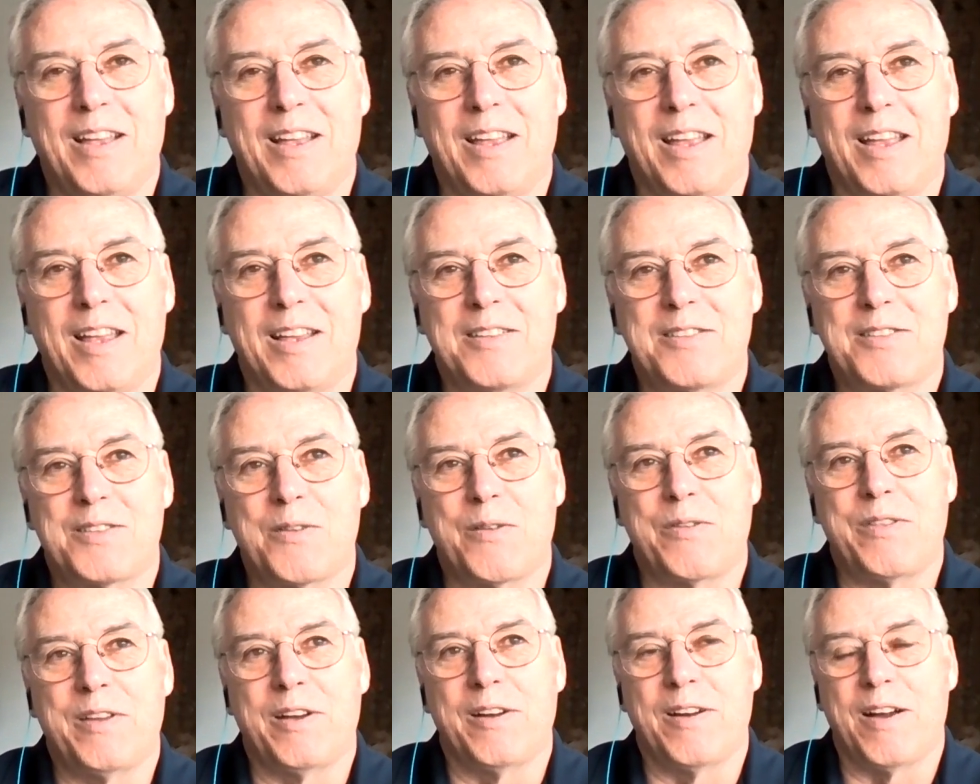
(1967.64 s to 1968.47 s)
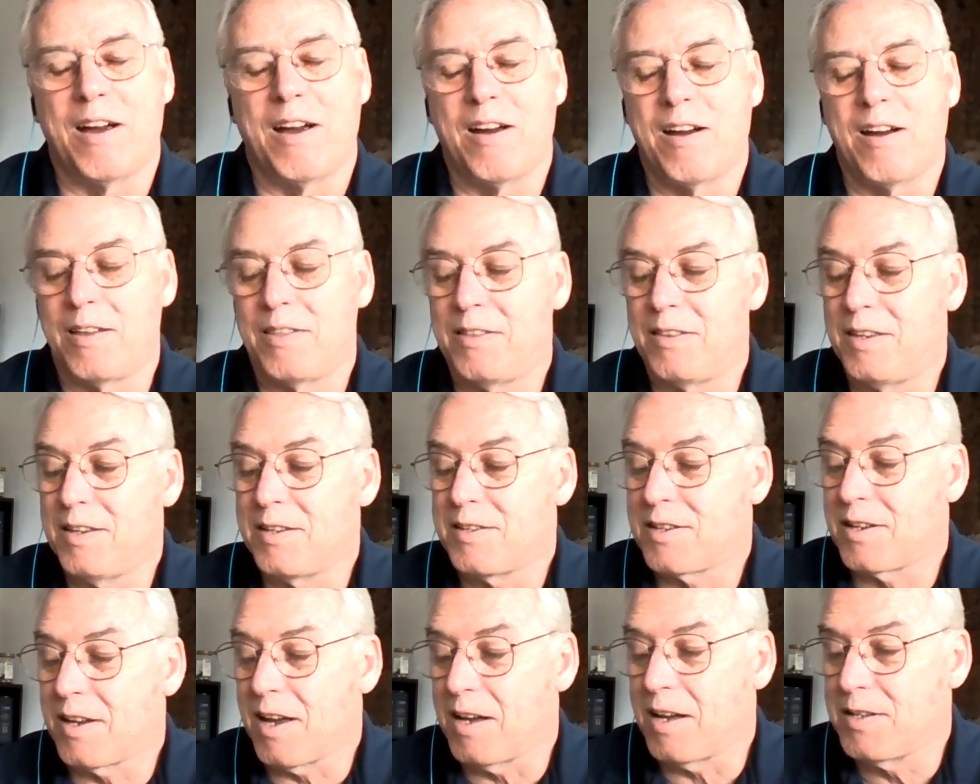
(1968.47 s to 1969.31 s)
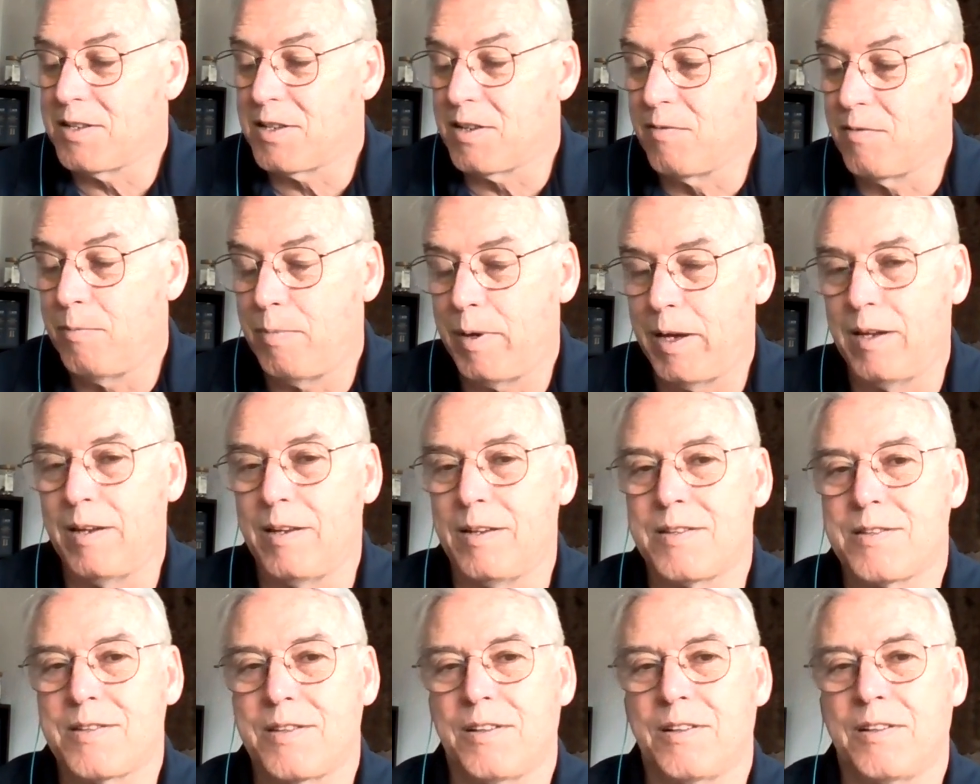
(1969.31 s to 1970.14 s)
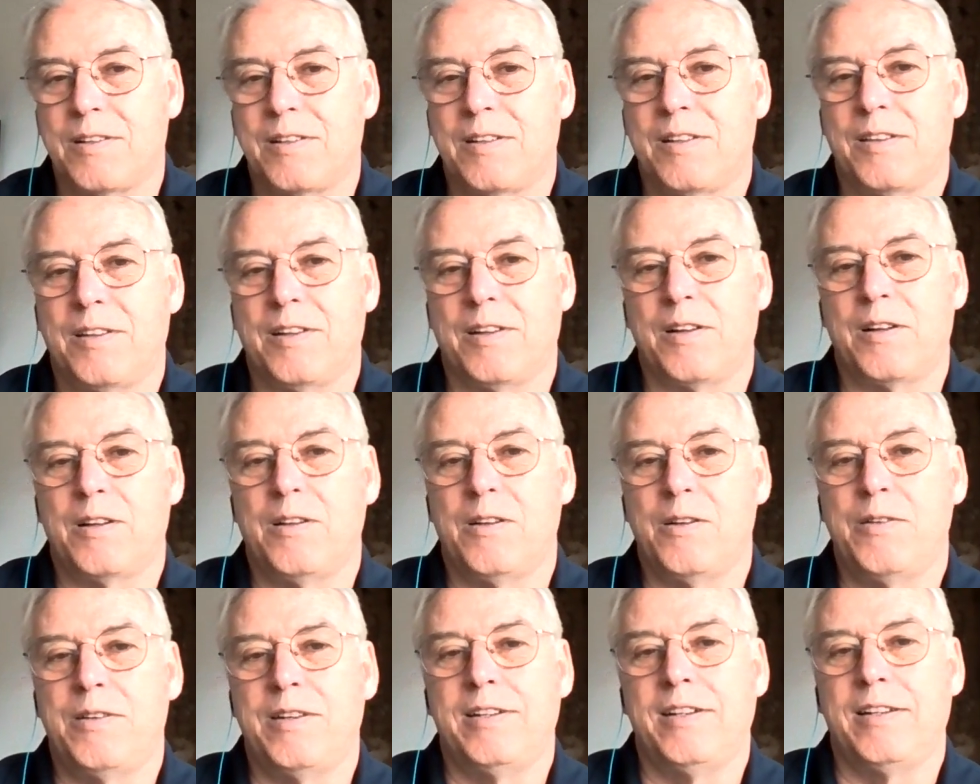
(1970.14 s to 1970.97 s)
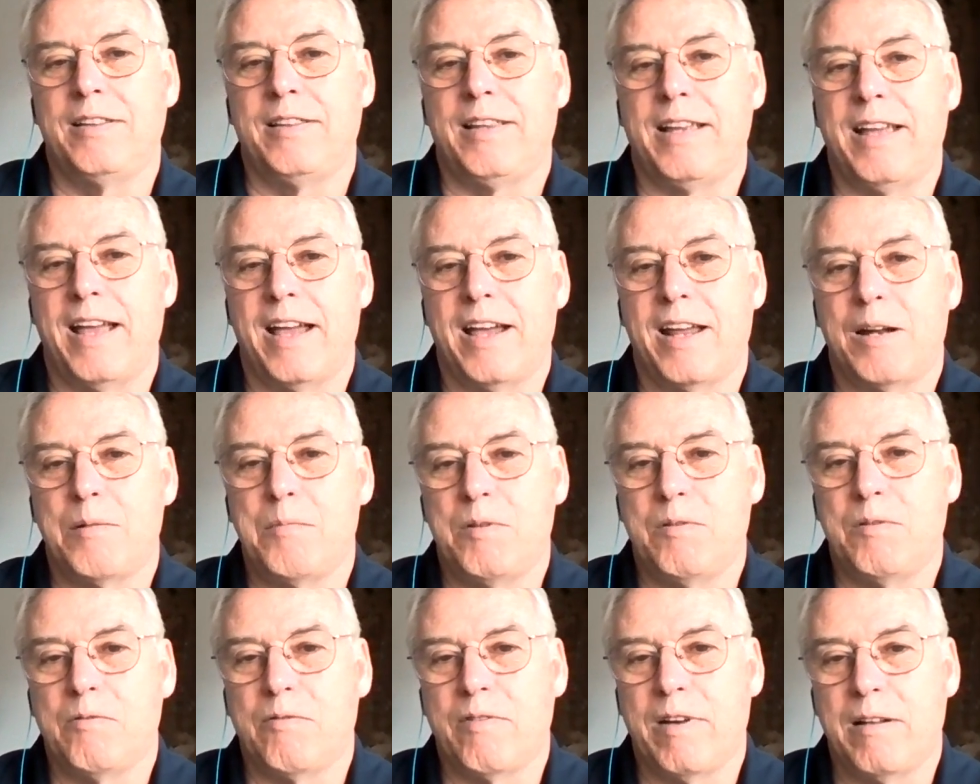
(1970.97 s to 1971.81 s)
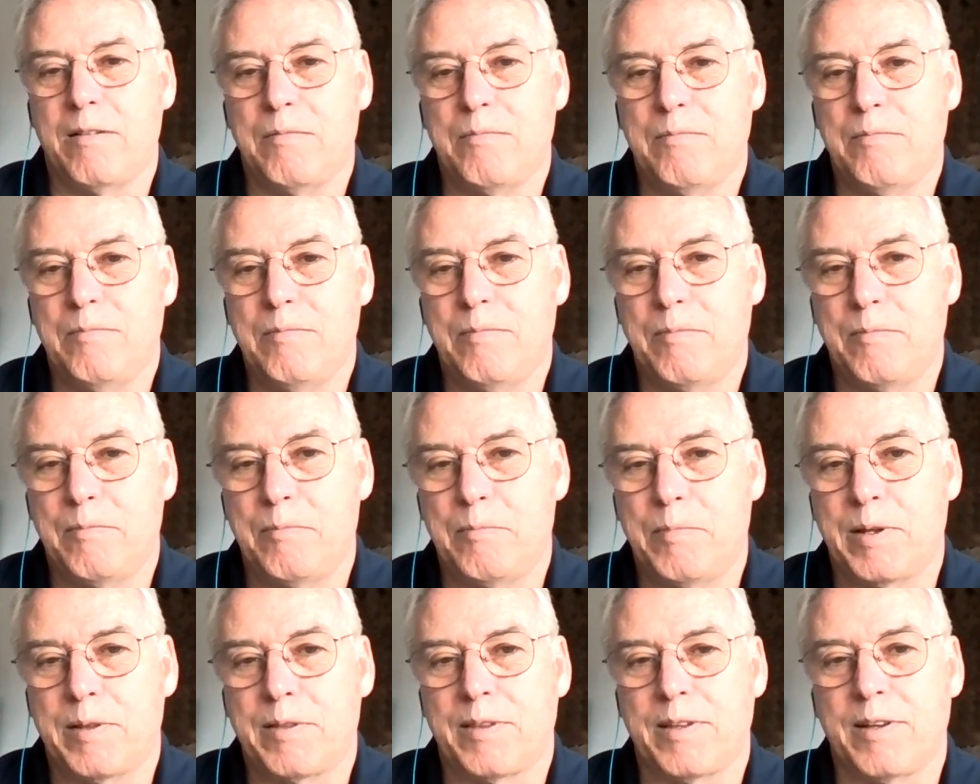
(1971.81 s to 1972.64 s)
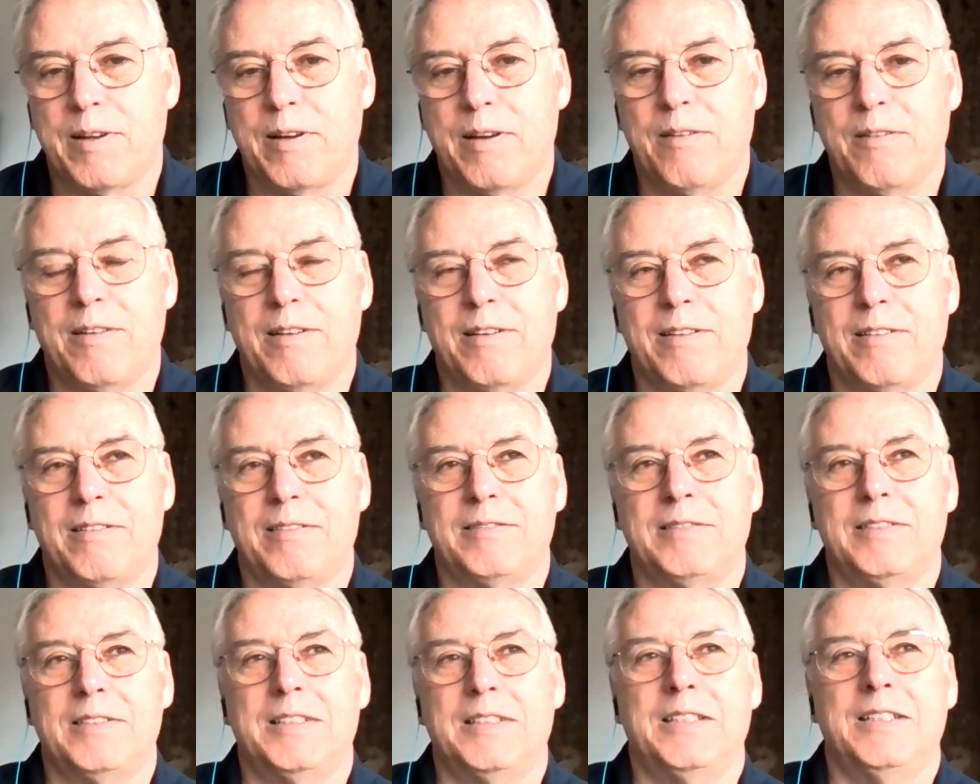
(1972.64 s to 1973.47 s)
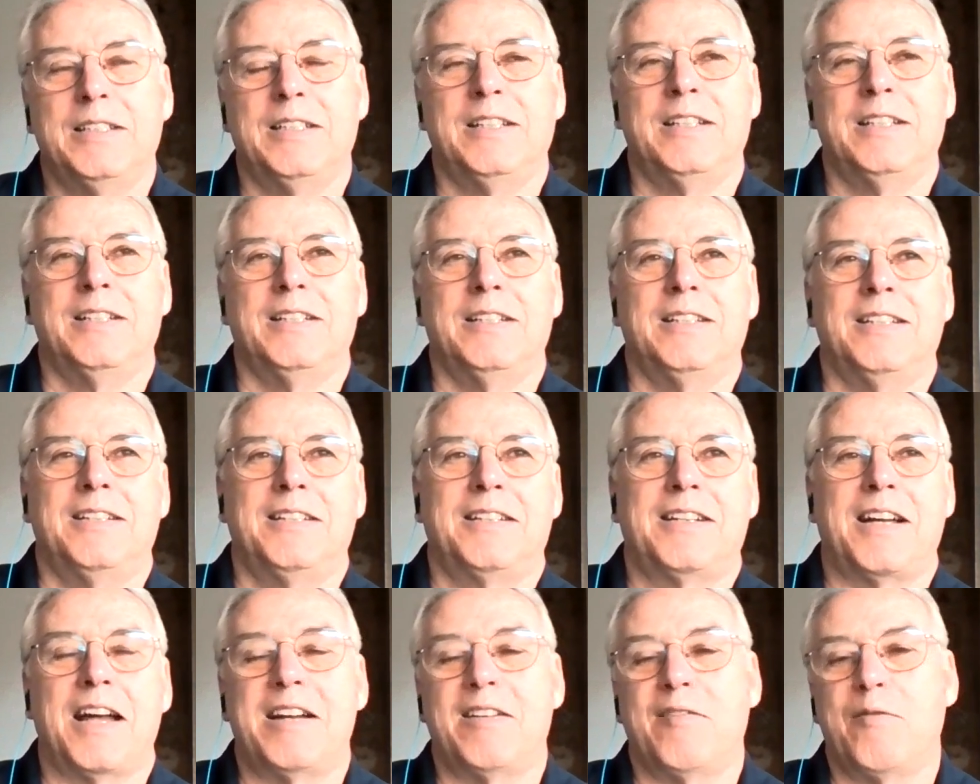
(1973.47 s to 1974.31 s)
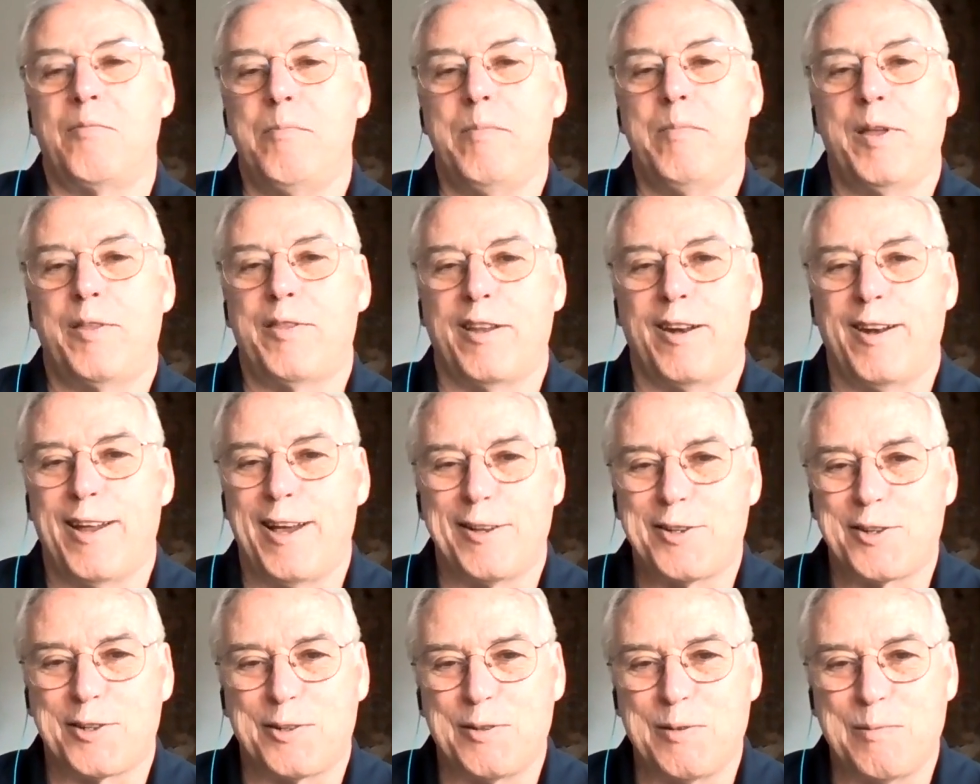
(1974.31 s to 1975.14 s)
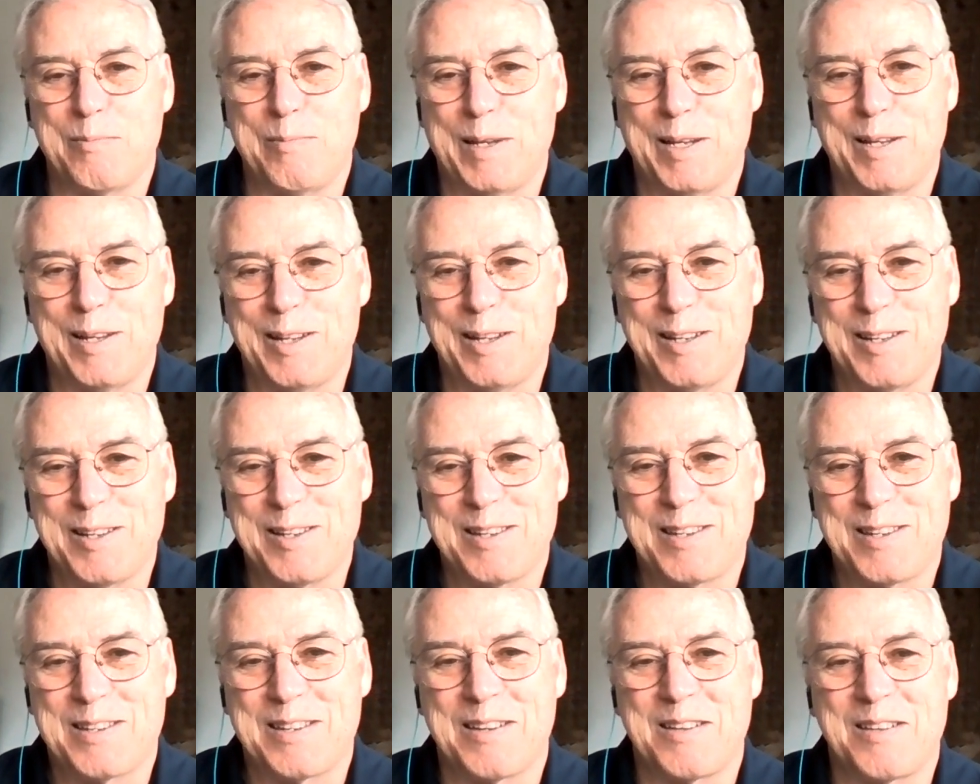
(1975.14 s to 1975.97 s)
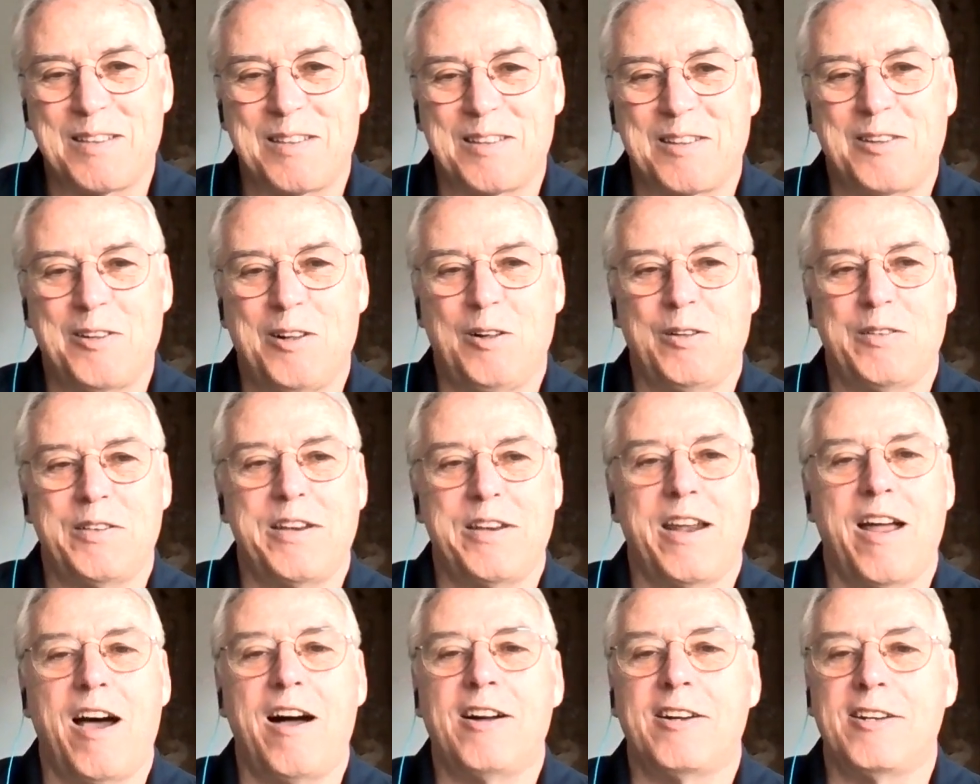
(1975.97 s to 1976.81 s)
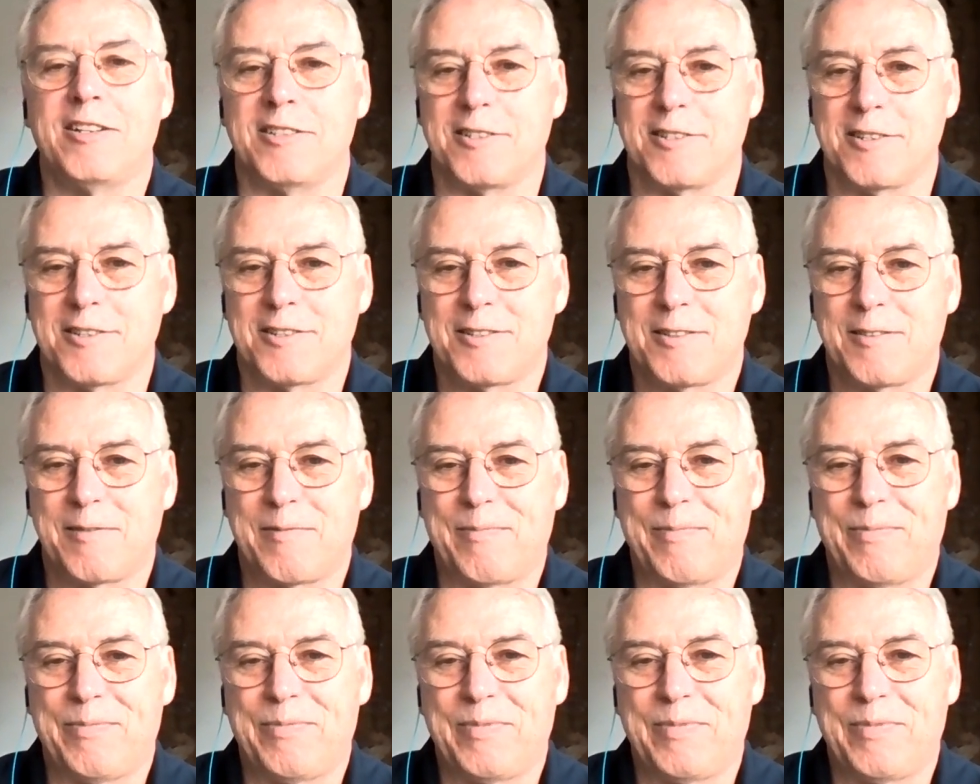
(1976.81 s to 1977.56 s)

And so there are these kinds of beings. They're included in the animal realm, but they're kind of mythological beings. They're called Nagas.